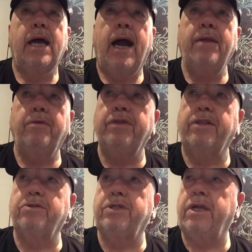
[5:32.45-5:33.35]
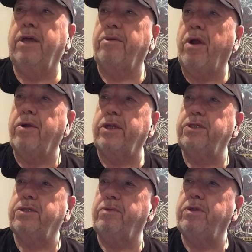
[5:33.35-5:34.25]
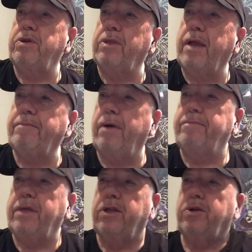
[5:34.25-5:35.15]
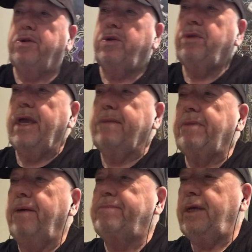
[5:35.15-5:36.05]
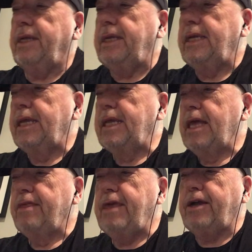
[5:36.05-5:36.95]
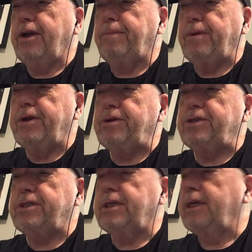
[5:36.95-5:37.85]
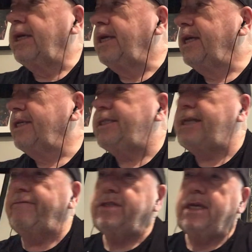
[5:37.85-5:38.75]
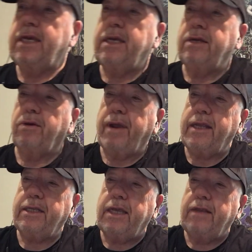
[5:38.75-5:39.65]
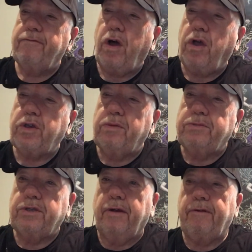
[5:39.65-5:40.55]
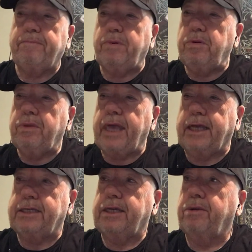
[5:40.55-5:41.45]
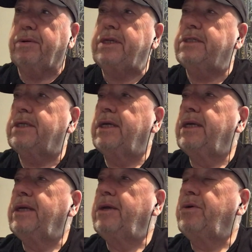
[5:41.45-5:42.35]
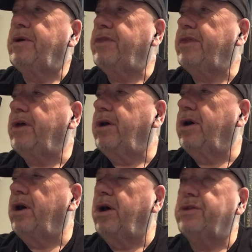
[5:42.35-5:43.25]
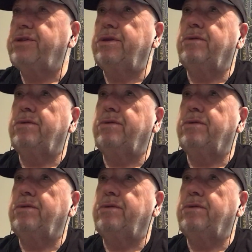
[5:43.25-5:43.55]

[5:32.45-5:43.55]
I don't think there's another artist, whether you like Bob Dylan or don't like Bob Dylan, that could produce 17 or 18 volumes of a bootleg series with not